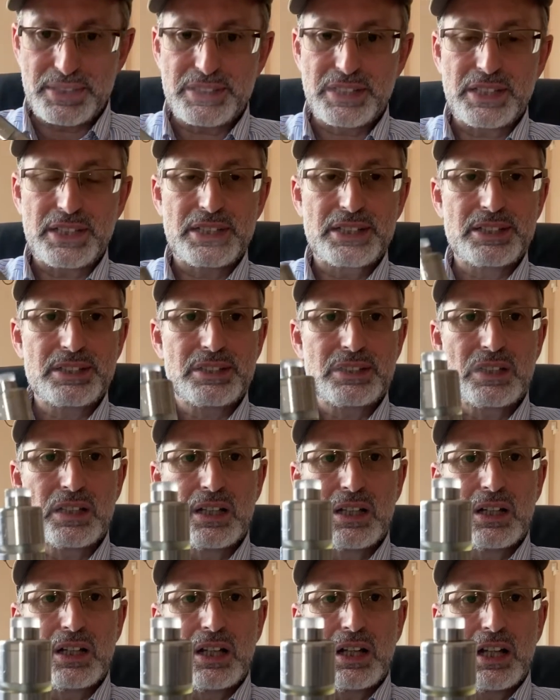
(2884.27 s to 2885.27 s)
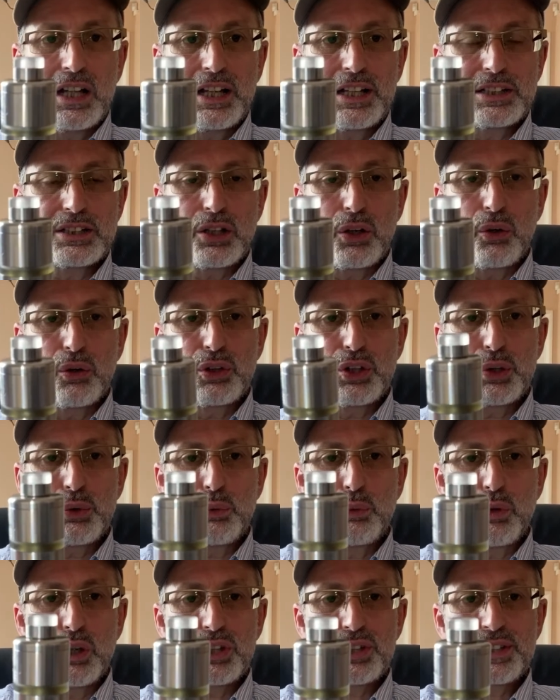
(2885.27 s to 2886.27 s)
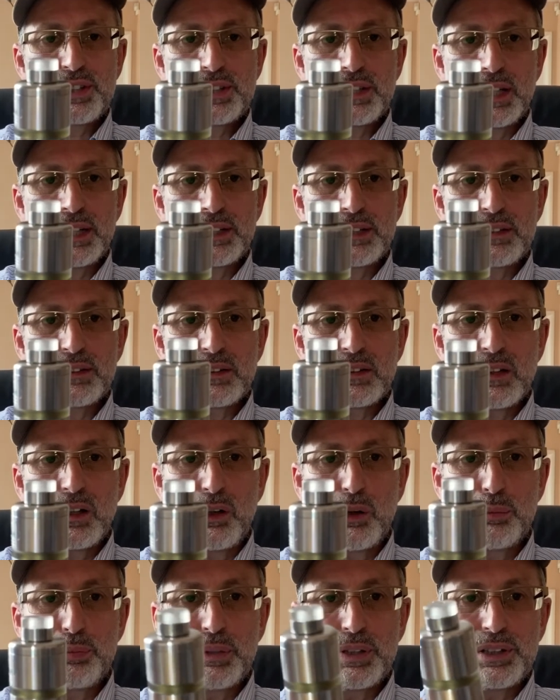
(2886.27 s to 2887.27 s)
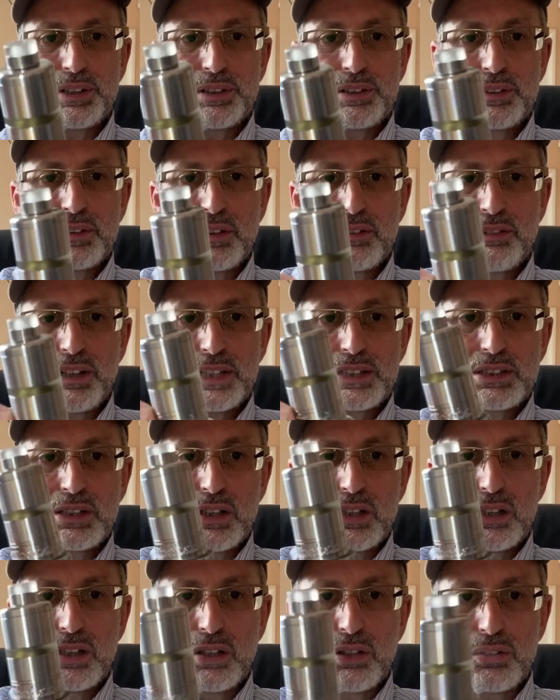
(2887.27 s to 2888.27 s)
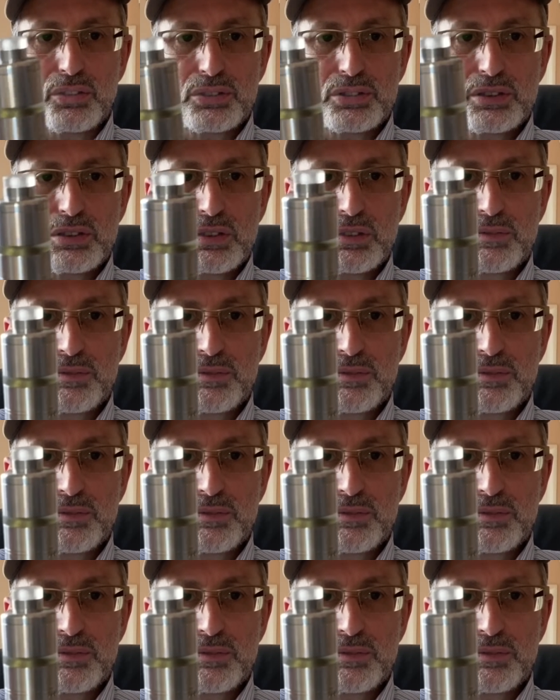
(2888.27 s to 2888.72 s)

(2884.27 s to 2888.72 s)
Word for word: is, is only one set open, the rest are closed.